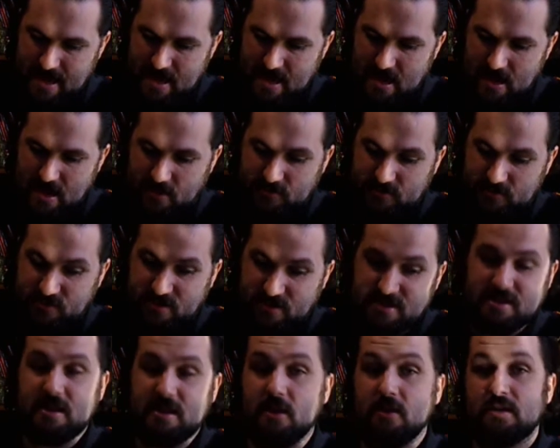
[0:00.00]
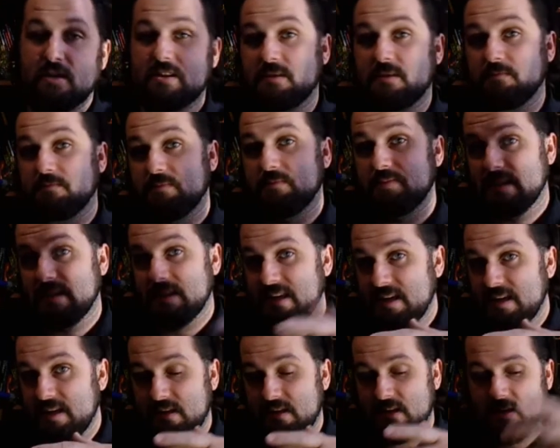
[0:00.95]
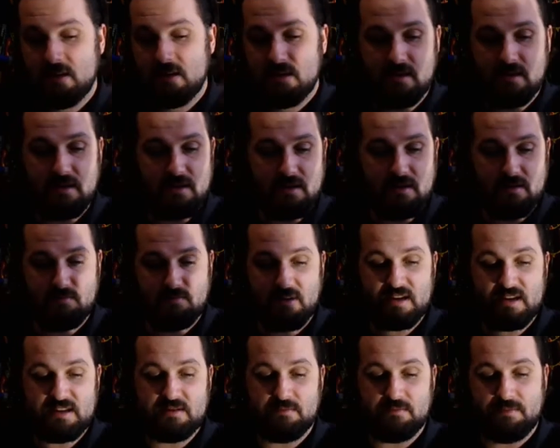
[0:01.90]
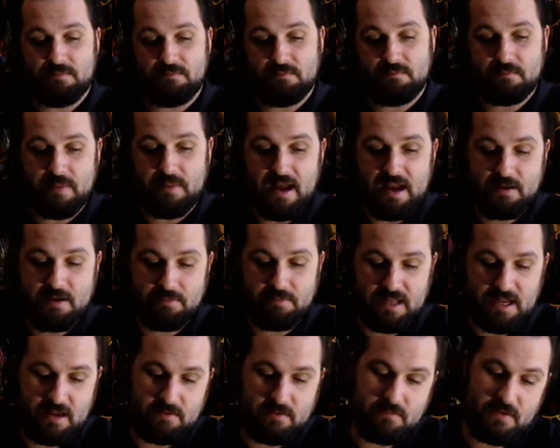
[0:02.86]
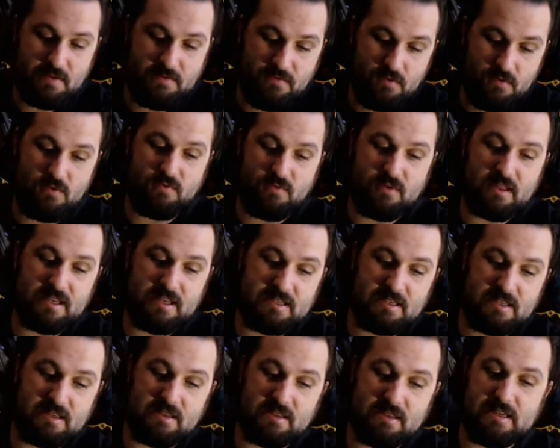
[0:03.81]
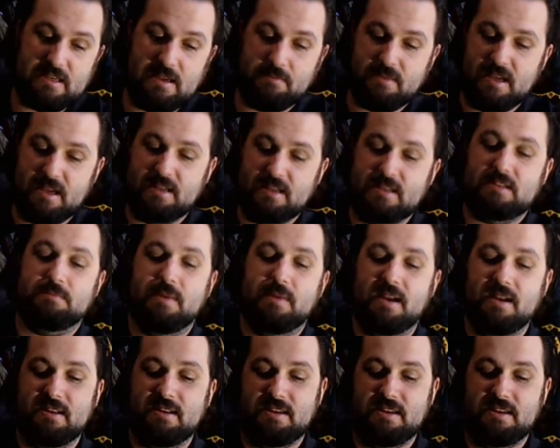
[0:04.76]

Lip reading: was originally going to complete the breast and back plate before releasing the templates, but